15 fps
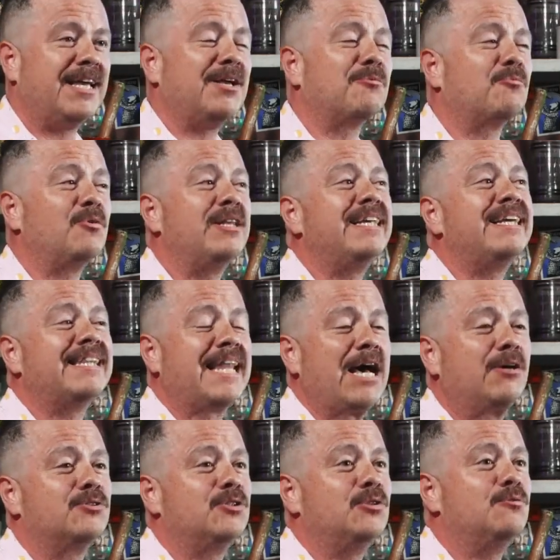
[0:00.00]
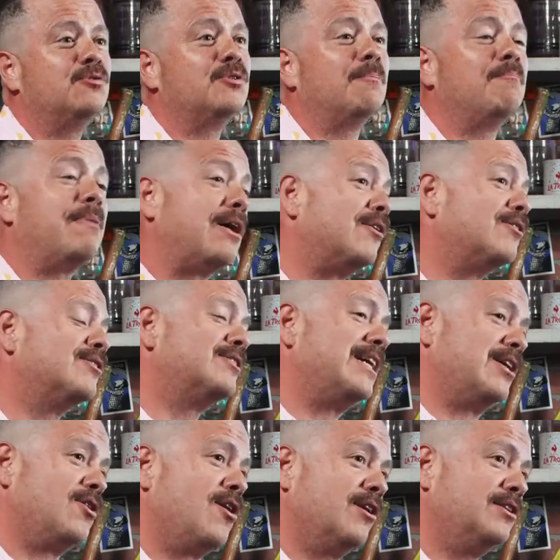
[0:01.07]
it really allows you to better
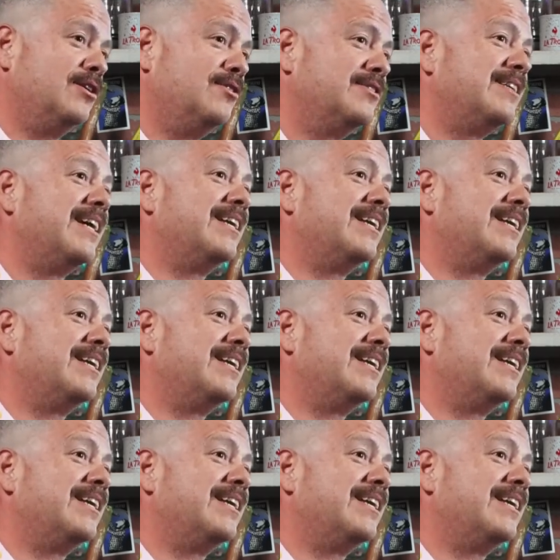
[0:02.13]
understand cocktails